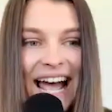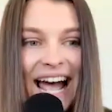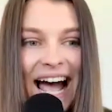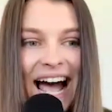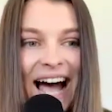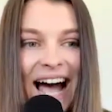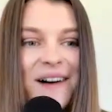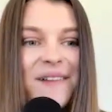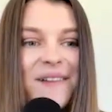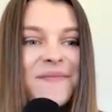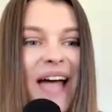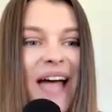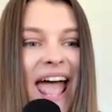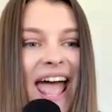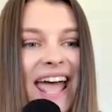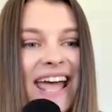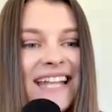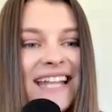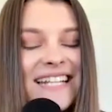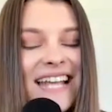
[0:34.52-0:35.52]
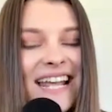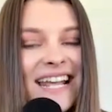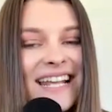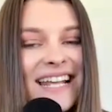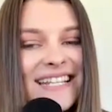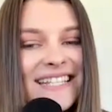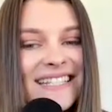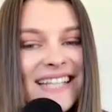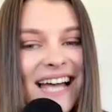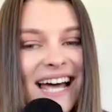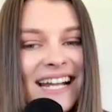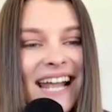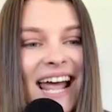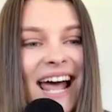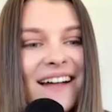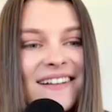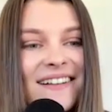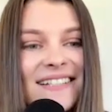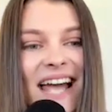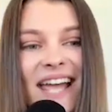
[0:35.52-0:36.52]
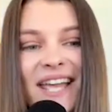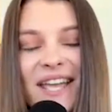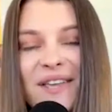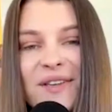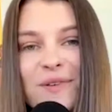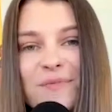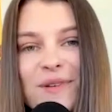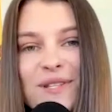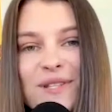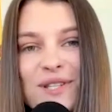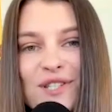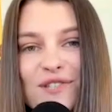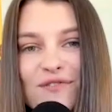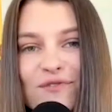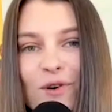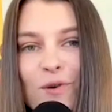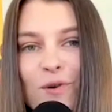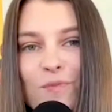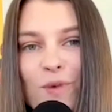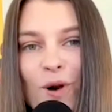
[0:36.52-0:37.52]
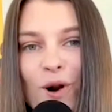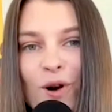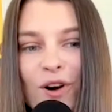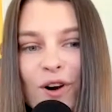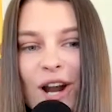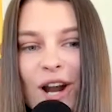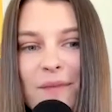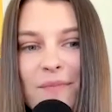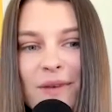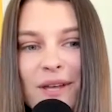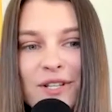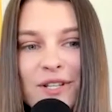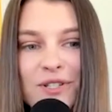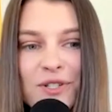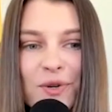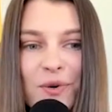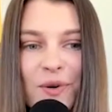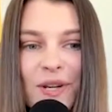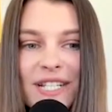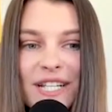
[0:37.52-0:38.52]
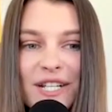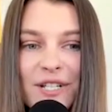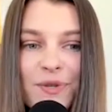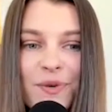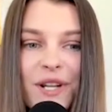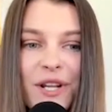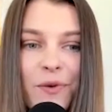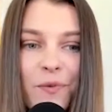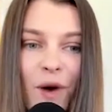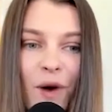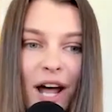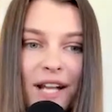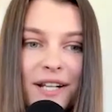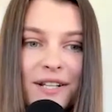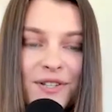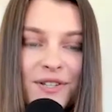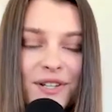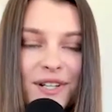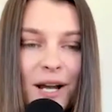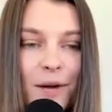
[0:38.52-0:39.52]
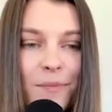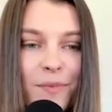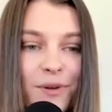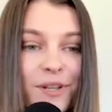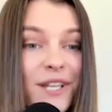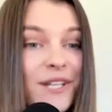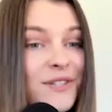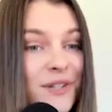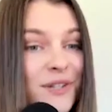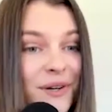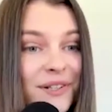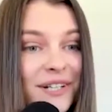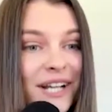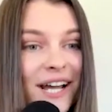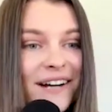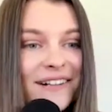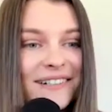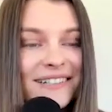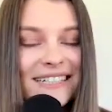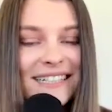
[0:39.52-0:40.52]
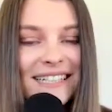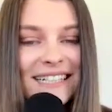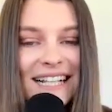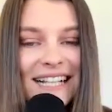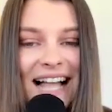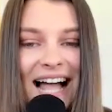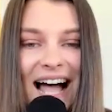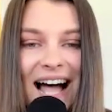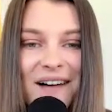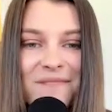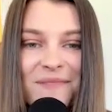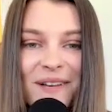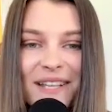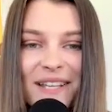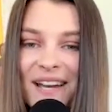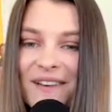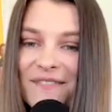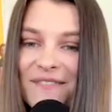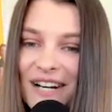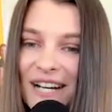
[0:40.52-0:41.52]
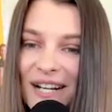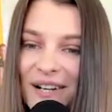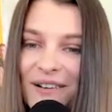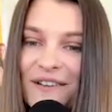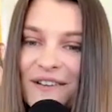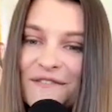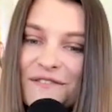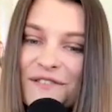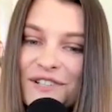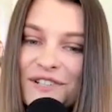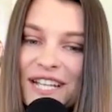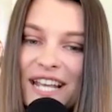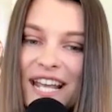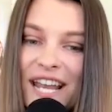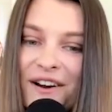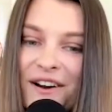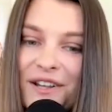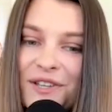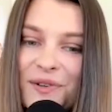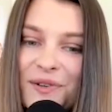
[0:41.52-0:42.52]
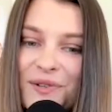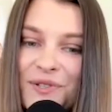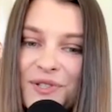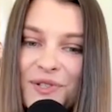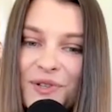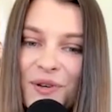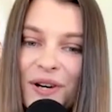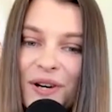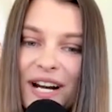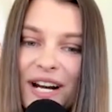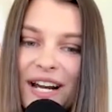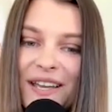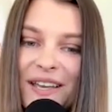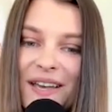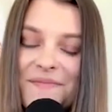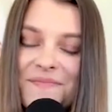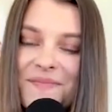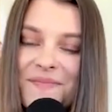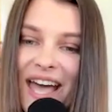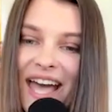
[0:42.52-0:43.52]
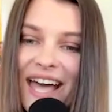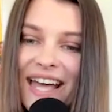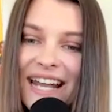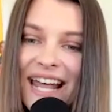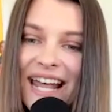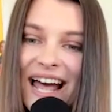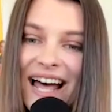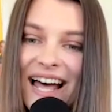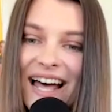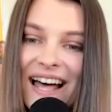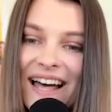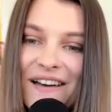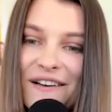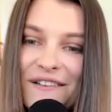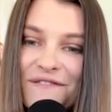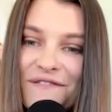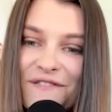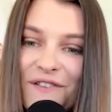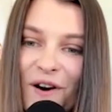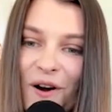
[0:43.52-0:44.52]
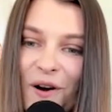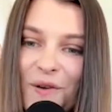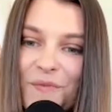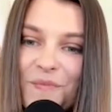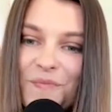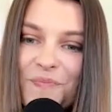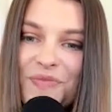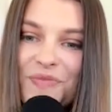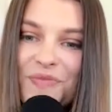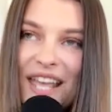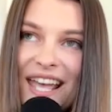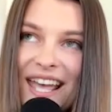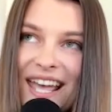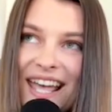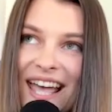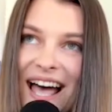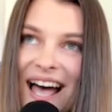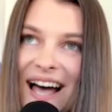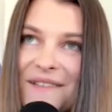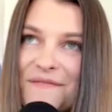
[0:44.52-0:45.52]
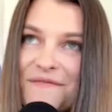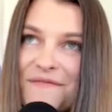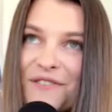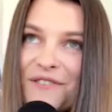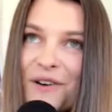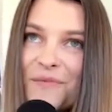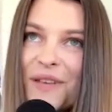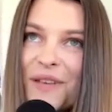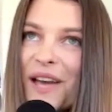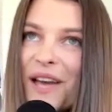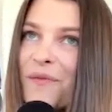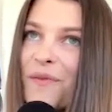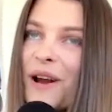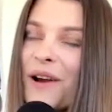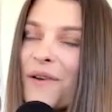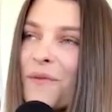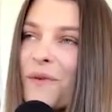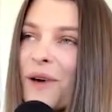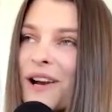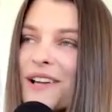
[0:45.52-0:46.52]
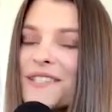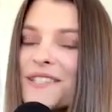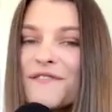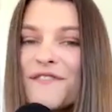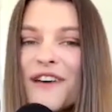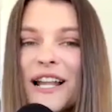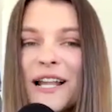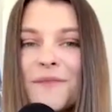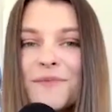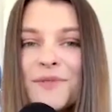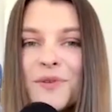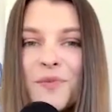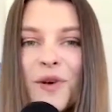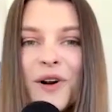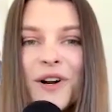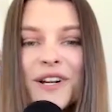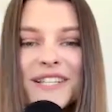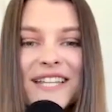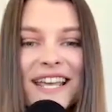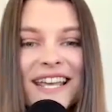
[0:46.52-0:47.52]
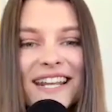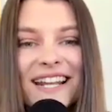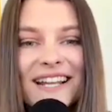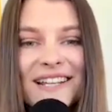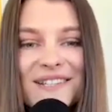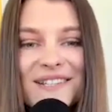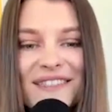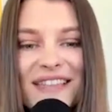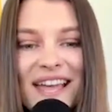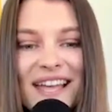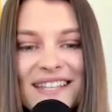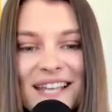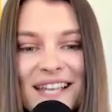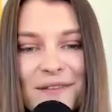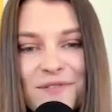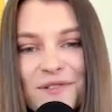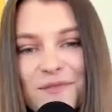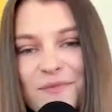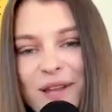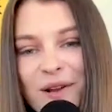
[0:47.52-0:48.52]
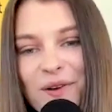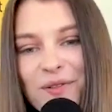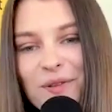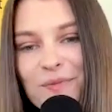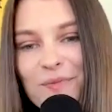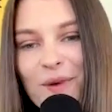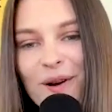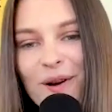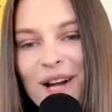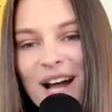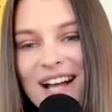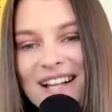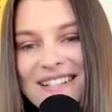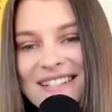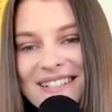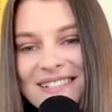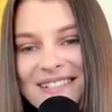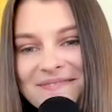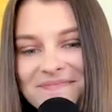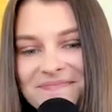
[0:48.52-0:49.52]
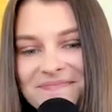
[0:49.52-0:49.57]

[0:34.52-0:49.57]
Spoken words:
And he has done our Taking Your Business Forward program in 2021, so a couple of years ago now. But yeah, really looking forward to hearing your story, Matt, from where it's developed and where it's heading. So thanks heaps for being on the podcast.